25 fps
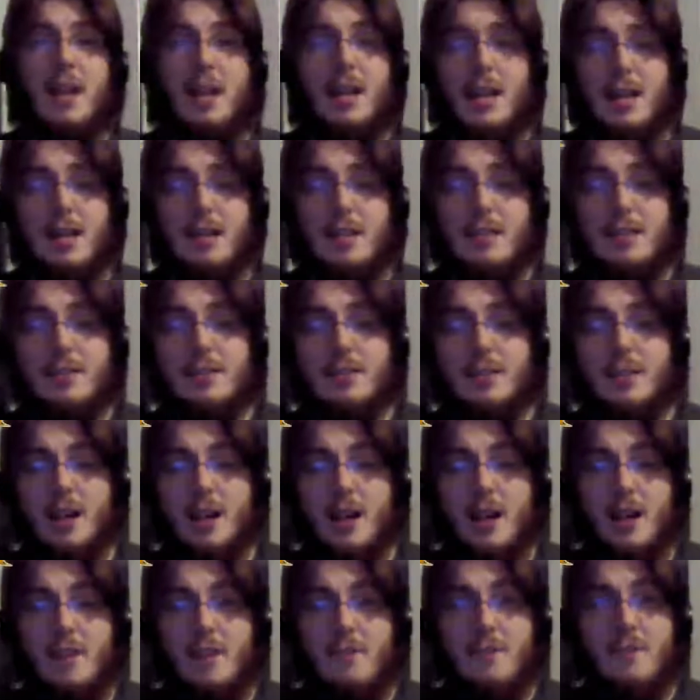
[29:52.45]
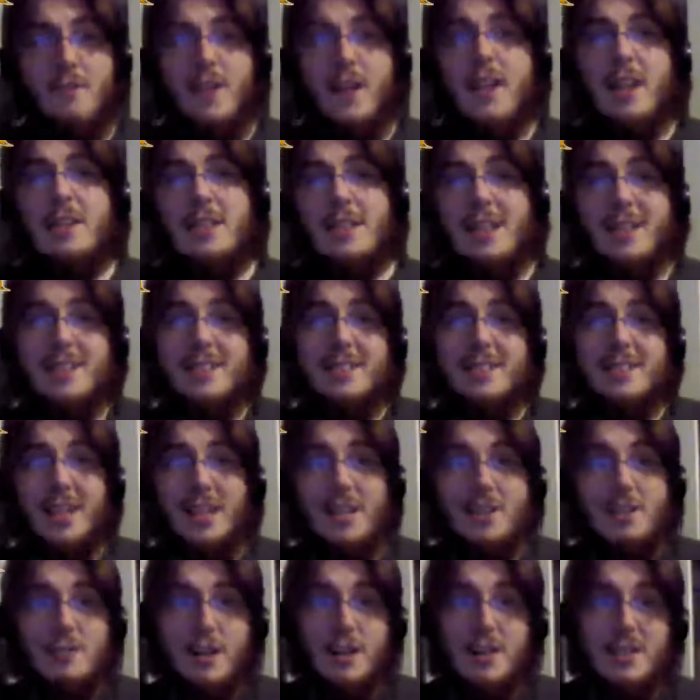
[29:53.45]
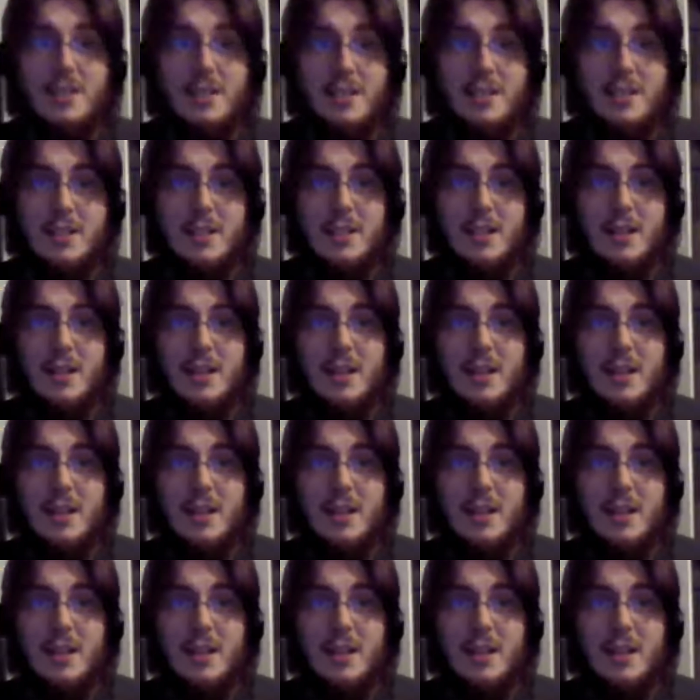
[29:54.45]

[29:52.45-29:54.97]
is Fate Accelerated.